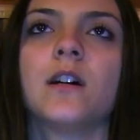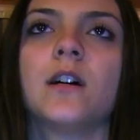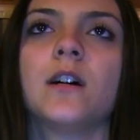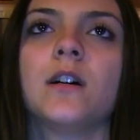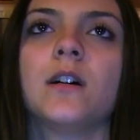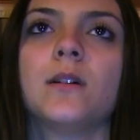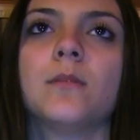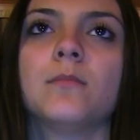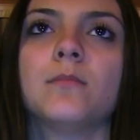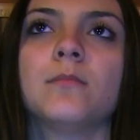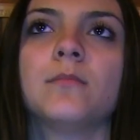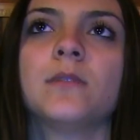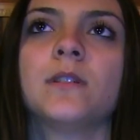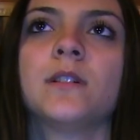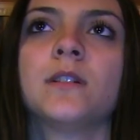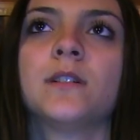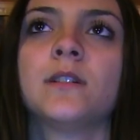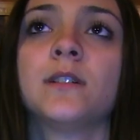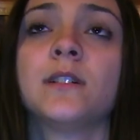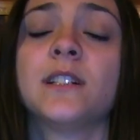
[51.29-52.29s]
at
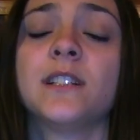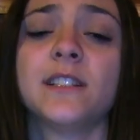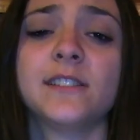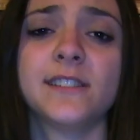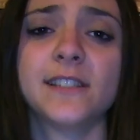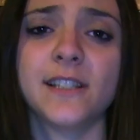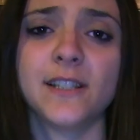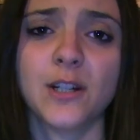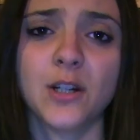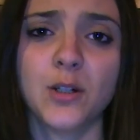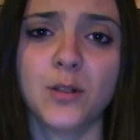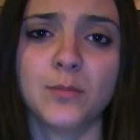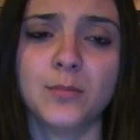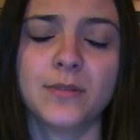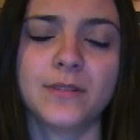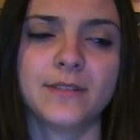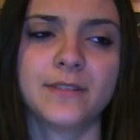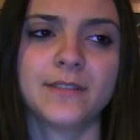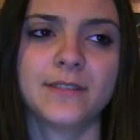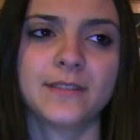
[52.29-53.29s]
least I hope
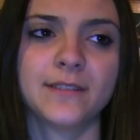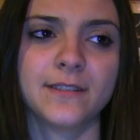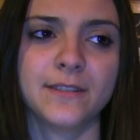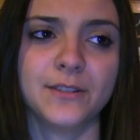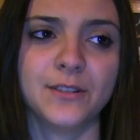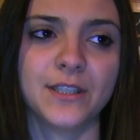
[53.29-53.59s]
that